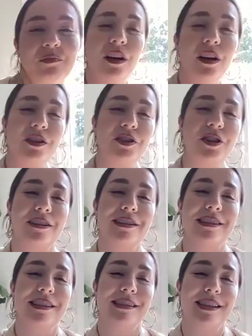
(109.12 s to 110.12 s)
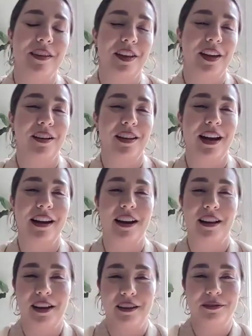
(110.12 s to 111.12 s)
Oh, Charleston, South Carolina. I
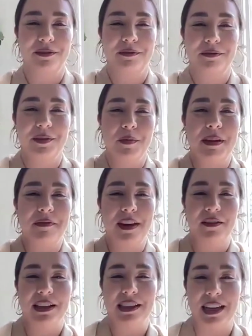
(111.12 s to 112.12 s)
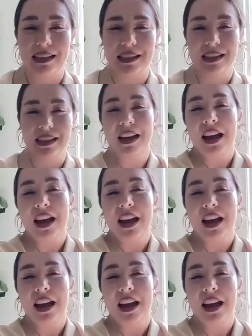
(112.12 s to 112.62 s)
love one of my favorite cities.